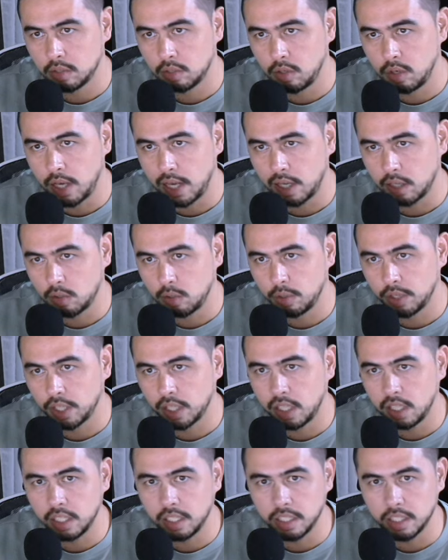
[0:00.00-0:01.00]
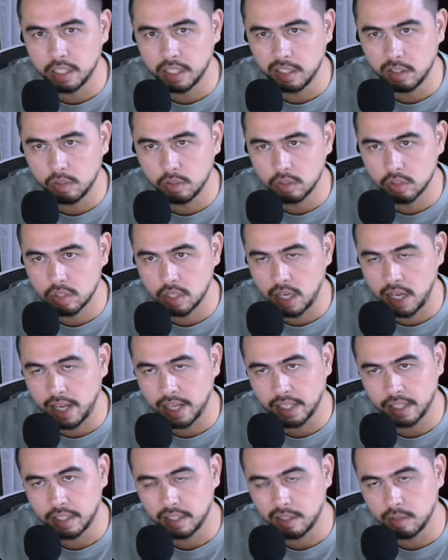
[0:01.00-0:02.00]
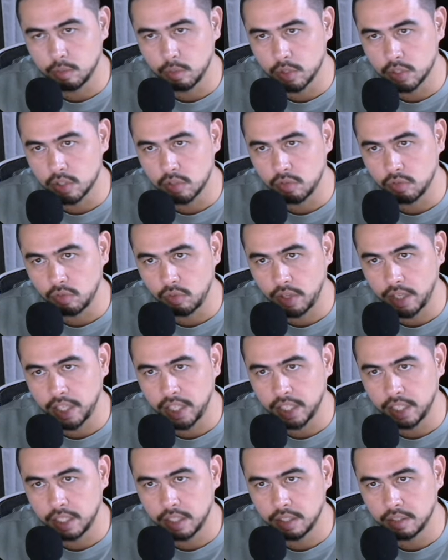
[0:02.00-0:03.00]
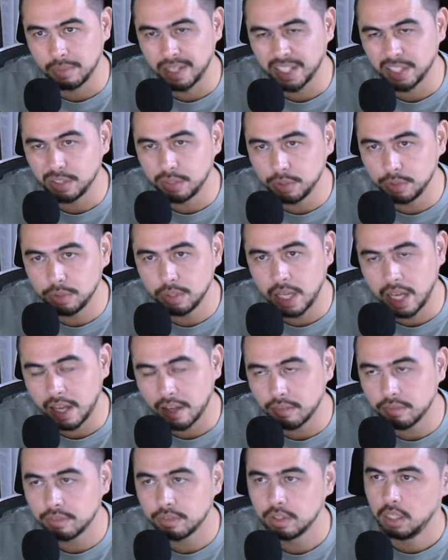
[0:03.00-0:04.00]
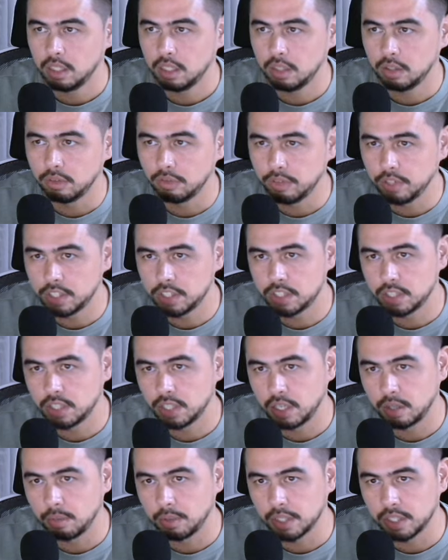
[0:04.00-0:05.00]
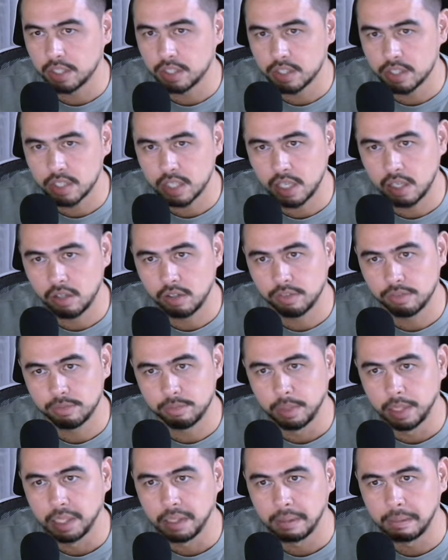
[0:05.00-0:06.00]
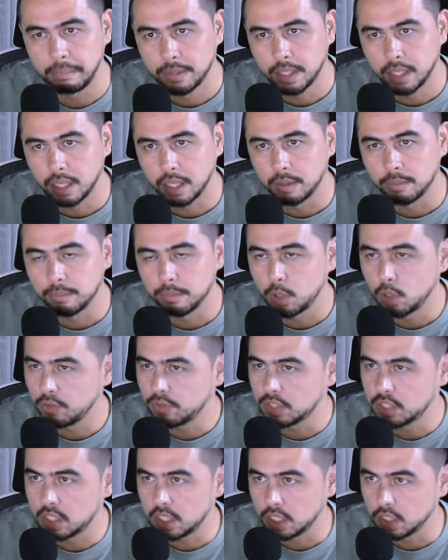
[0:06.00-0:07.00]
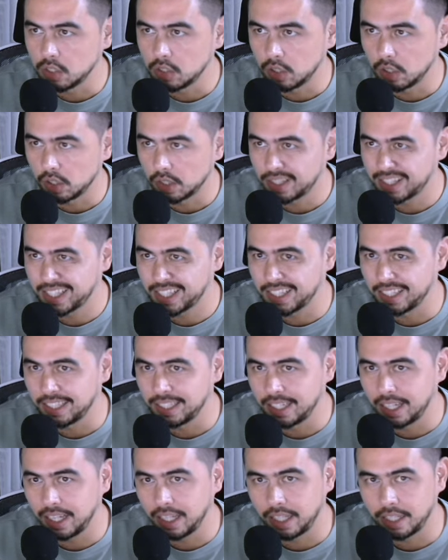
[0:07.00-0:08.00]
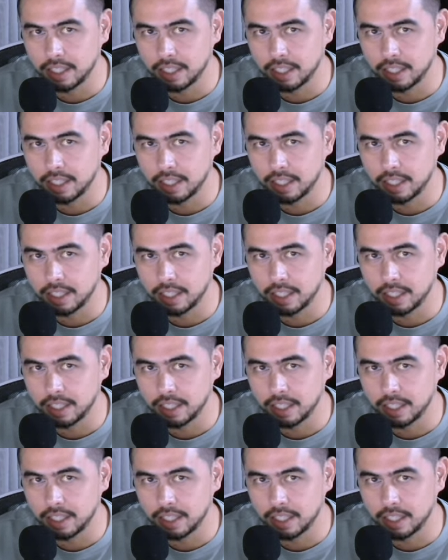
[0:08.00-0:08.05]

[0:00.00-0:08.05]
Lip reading: Got out quickly. It looks like it wasn't ready. I do have conviction that we're going to sell off, but obviously not today.